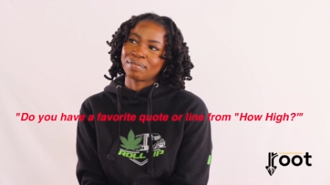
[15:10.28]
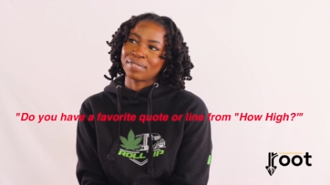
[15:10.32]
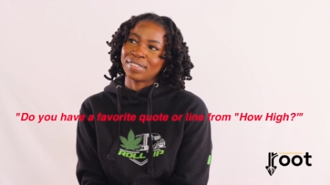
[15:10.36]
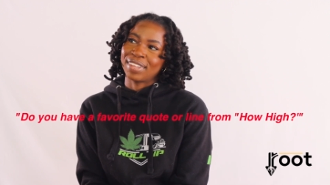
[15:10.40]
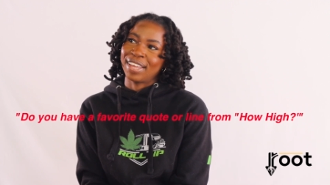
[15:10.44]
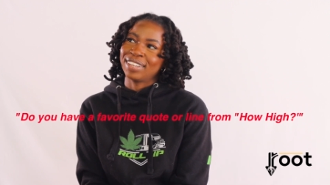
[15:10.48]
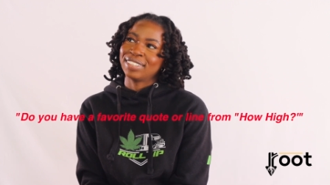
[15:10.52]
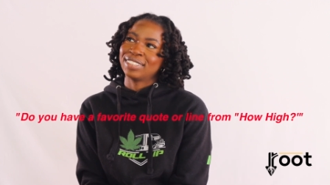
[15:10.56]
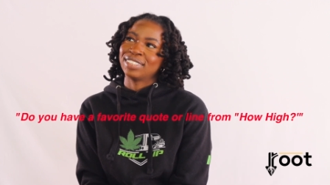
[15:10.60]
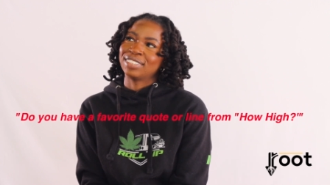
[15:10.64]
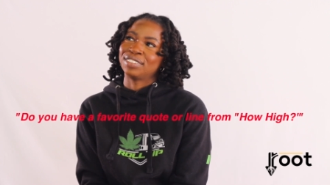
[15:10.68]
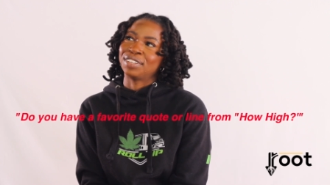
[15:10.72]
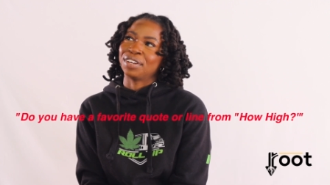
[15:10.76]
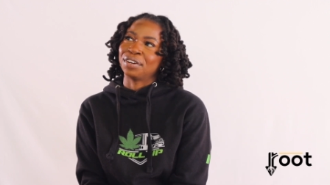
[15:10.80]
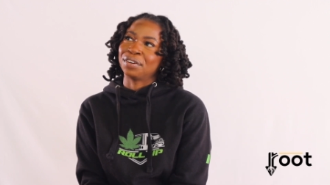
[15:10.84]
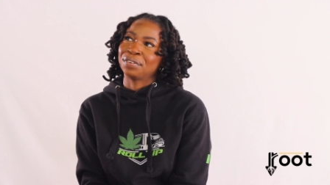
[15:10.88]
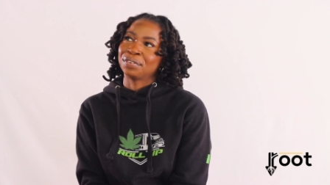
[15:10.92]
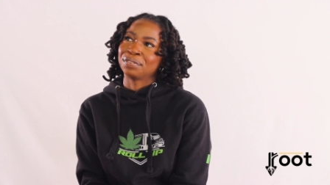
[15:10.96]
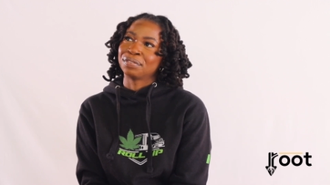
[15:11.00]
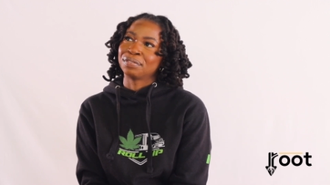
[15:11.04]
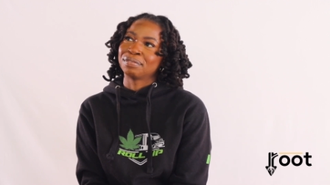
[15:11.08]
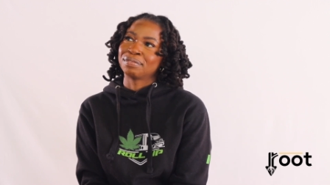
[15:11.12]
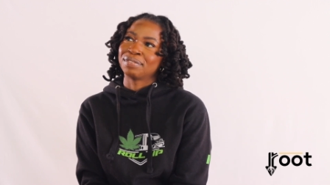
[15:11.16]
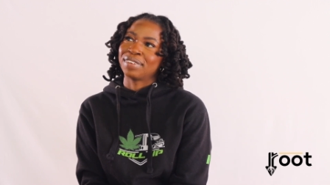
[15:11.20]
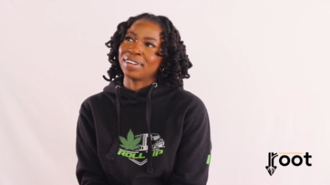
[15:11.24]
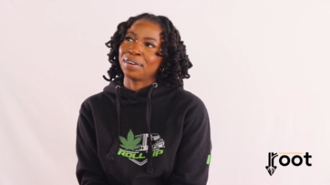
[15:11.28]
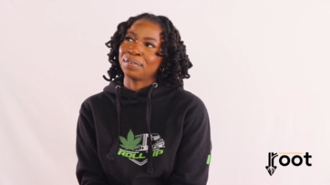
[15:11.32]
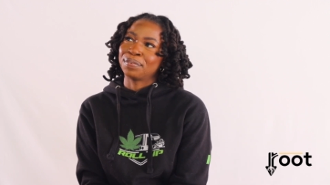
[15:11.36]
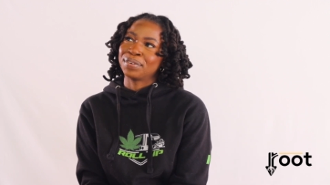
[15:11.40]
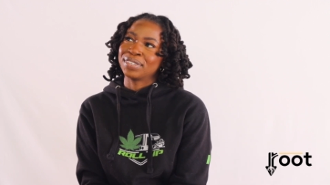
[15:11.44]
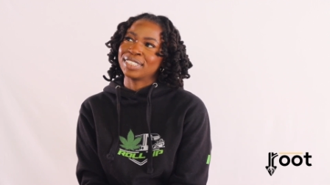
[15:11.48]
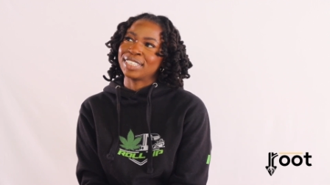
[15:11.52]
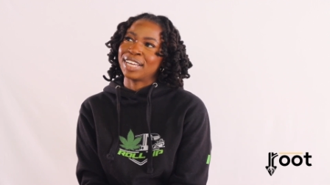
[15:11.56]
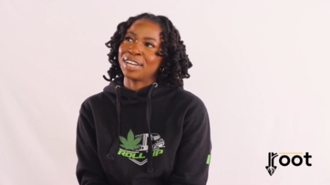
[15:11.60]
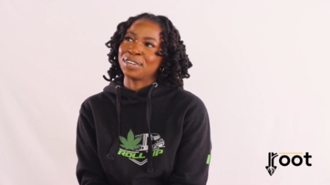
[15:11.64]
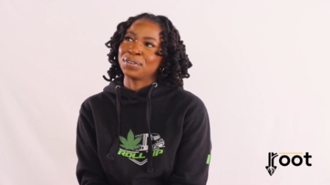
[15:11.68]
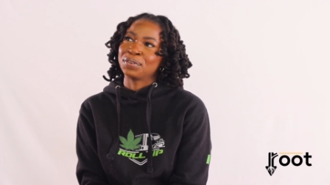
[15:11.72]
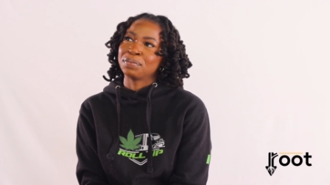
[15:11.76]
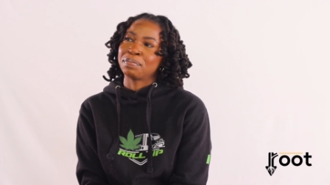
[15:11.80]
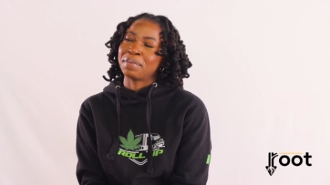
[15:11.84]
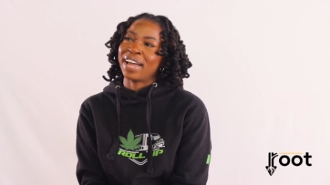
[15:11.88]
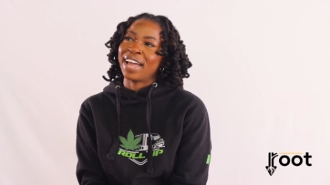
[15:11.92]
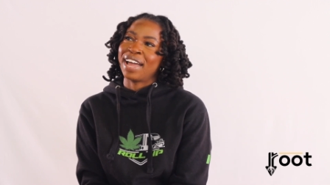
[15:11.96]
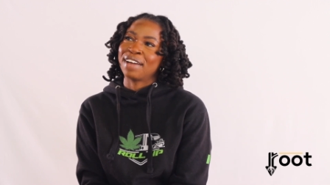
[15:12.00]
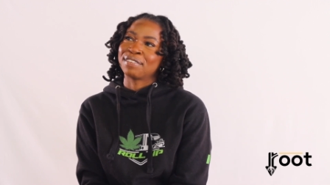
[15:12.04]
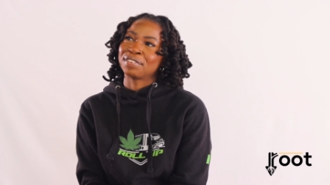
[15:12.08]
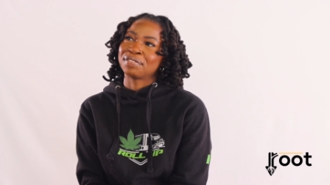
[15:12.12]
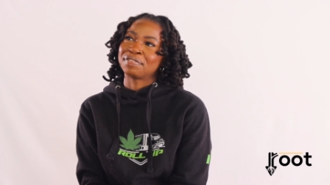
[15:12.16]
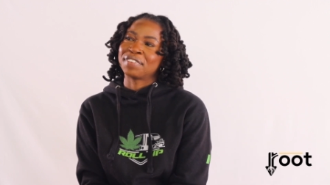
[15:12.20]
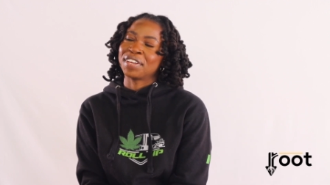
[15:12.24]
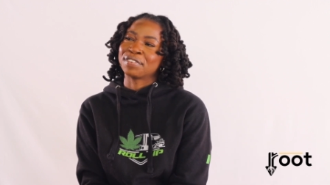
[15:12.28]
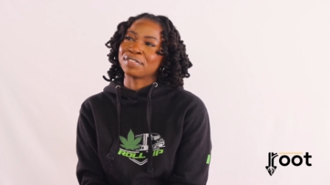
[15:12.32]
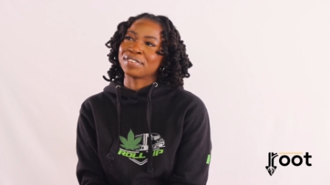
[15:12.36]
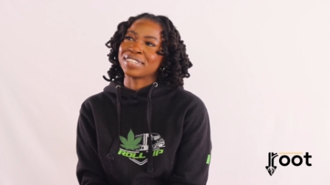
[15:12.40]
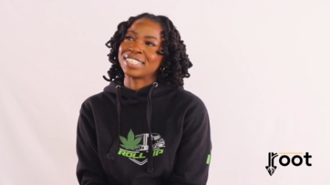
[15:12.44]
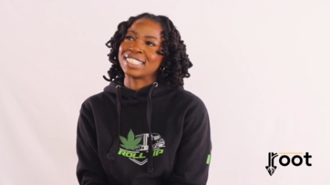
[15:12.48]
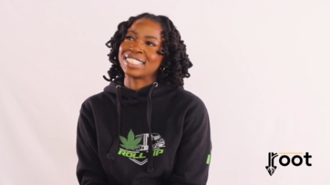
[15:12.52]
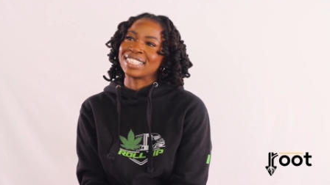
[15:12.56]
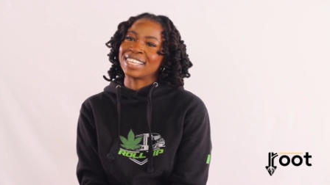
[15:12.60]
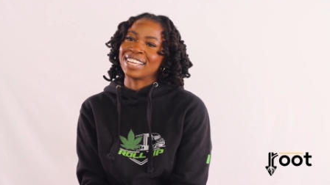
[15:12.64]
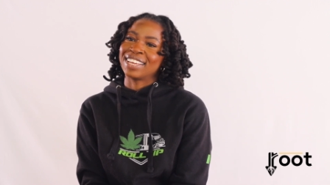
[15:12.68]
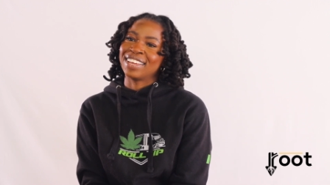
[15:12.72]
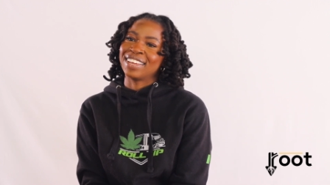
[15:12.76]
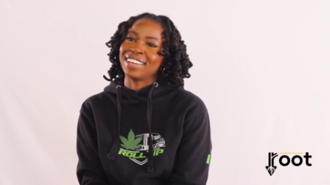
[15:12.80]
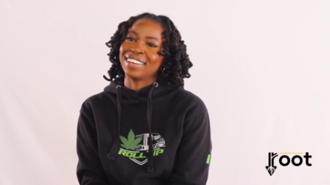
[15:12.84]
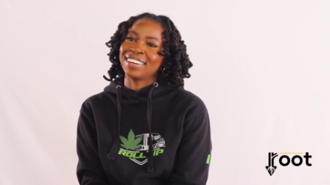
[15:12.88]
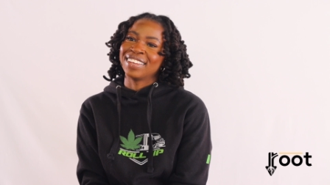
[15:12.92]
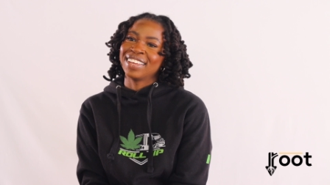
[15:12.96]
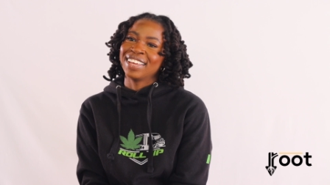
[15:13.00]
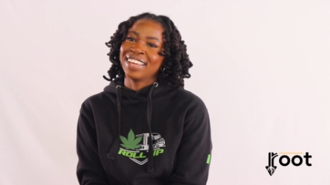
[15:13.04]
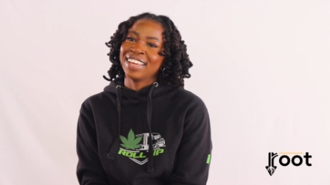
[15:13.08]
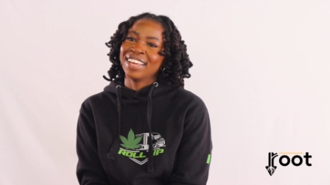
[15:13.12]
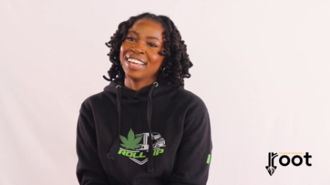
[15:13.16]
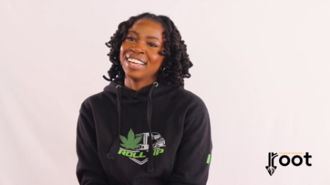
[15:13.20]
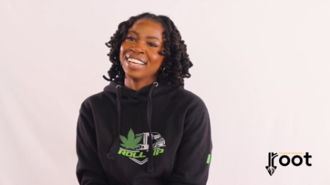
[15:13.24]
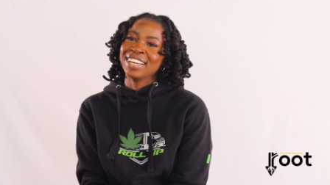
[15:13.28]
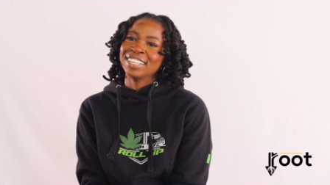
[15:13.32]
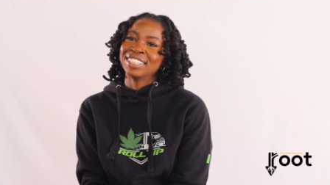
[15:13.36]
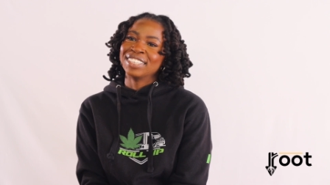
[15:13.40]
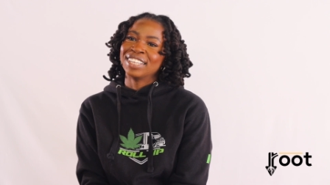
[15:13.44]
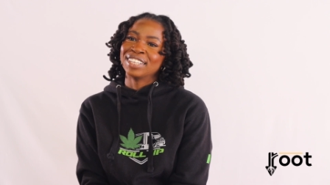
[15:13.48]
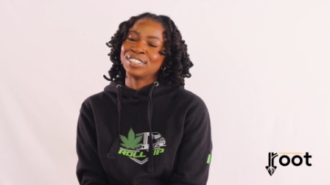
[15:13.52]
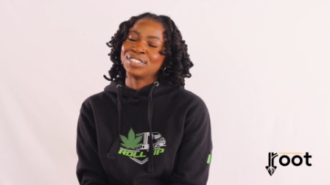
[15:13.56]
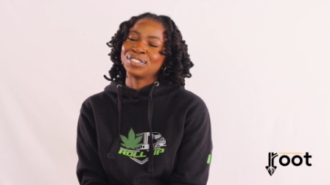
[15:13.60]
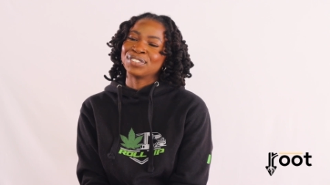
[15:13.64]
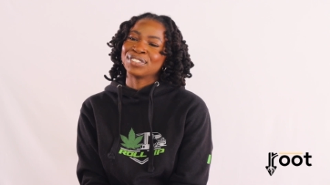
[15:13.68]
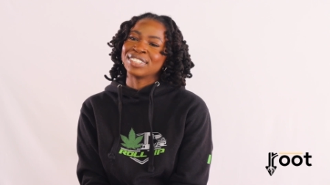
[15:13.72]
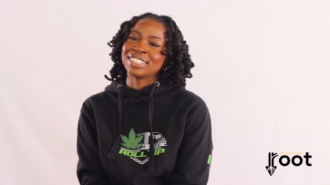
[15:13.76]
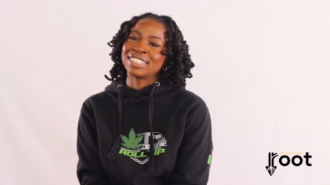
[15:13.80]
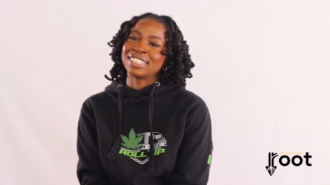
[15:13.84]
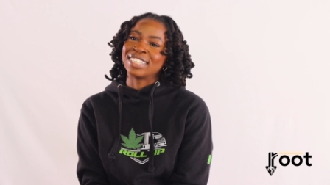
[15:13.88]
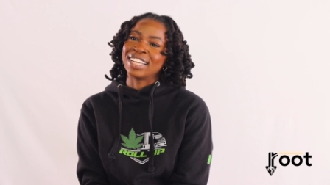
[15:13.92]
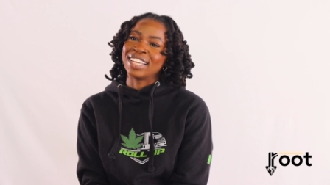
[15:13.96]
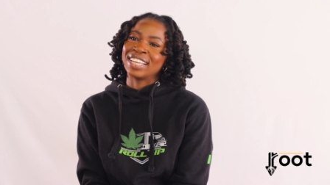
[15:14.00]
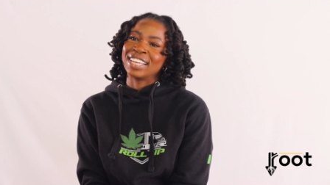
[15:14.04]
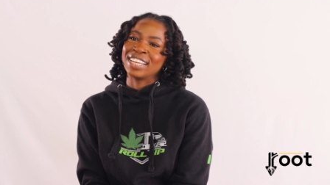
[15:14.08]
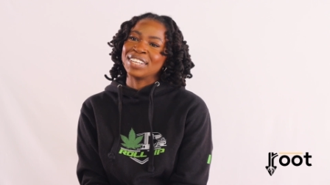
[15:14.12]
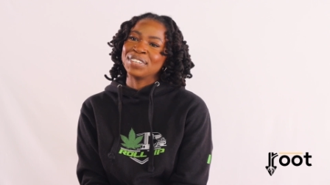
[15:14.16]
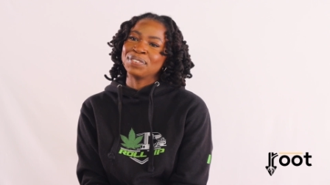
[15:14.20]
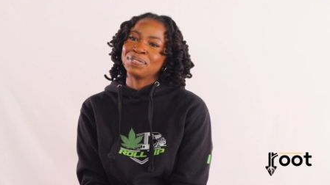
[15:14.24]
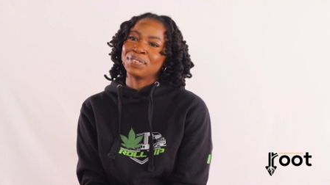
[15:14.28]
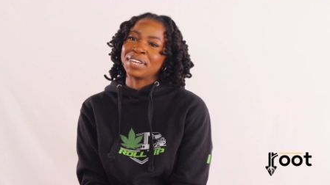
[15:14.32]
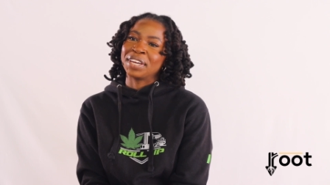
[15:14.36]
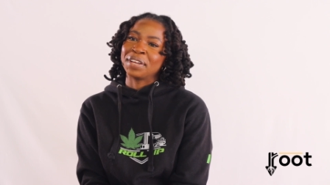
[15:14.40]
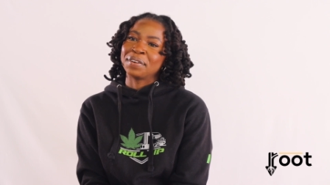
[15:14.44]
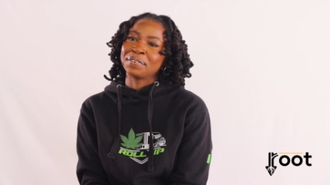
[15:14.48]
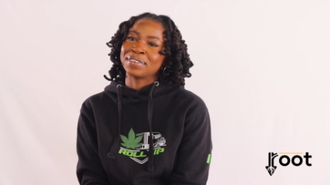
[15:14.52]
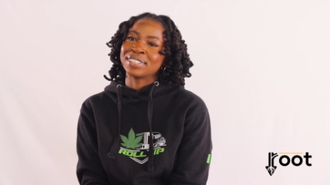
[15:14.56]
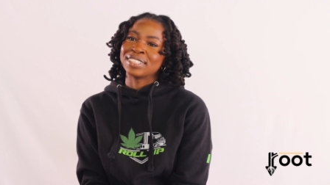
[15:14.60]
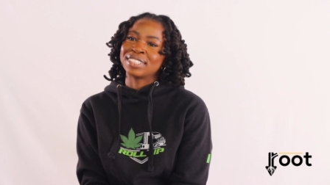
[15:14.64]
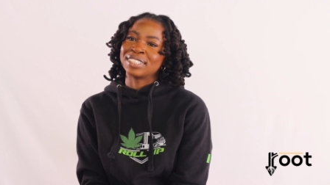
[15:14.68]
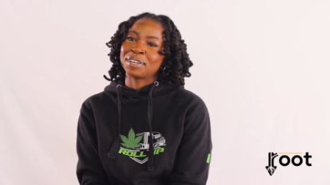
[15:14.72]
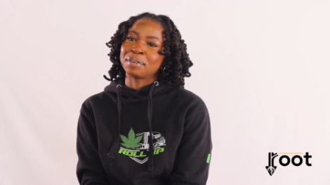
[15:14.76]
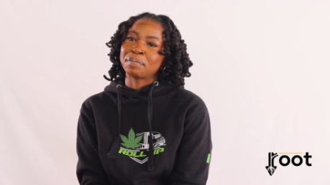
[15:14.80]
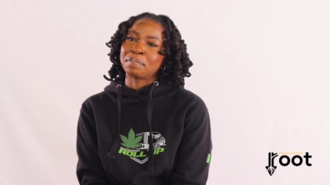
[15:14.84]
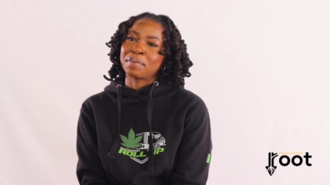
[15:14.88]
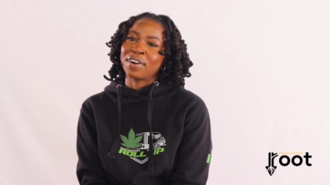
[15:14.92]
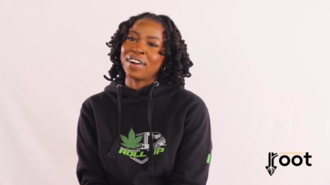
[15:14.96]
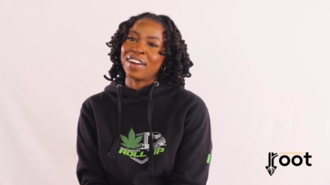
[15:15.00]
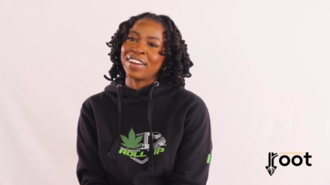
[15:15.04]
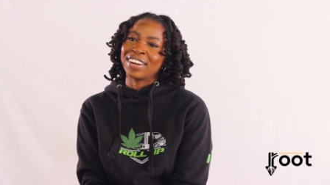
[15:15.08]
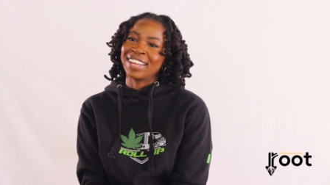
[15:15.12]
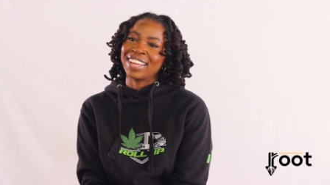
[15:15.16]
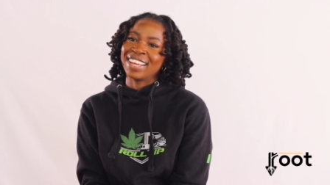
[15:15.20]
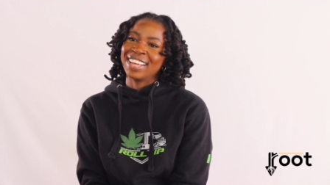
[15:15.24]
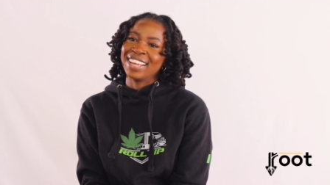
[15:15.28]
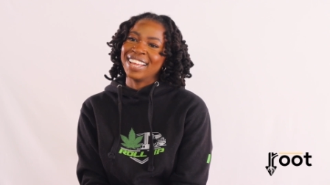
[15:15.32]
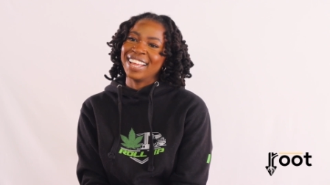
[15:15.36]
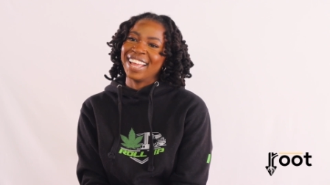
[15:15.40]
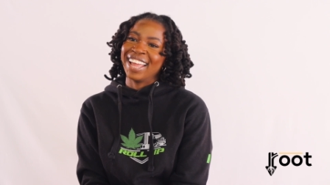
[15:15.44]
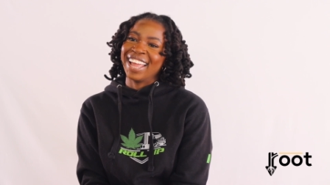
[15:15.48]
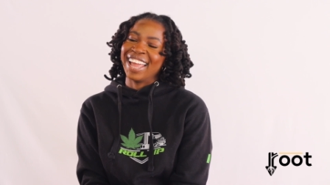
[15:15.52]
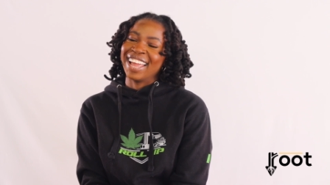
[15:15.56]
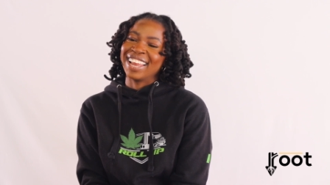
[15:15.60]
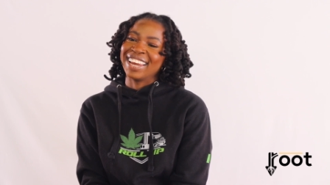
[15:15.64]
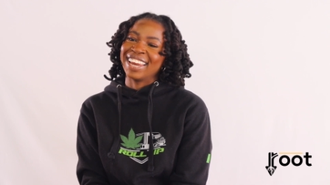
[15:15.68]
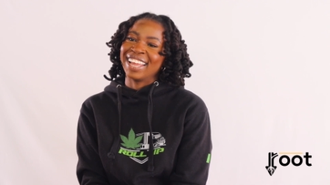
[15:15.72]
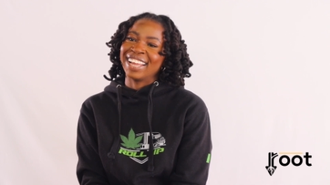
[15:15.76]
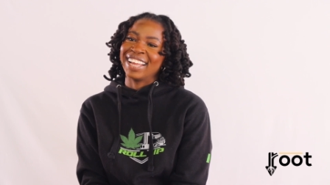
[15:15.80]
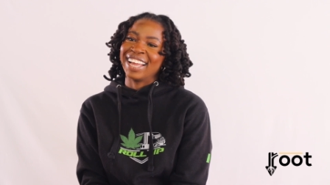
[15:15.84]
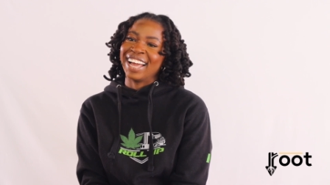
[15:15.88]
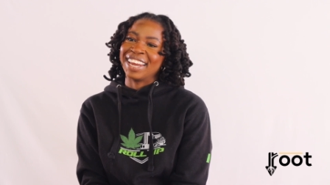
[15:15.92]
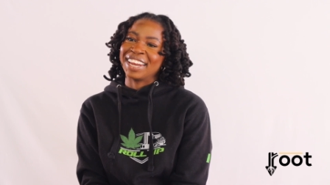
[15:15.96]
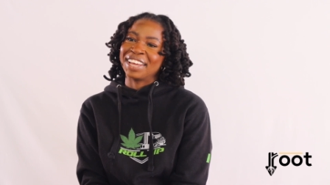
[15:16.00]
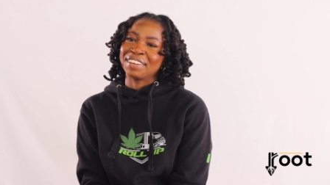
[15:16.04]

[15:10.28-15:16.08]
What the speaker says: I actually don't. I wish I knew, but I have a favorite scene. towards the end when they went to the party and they got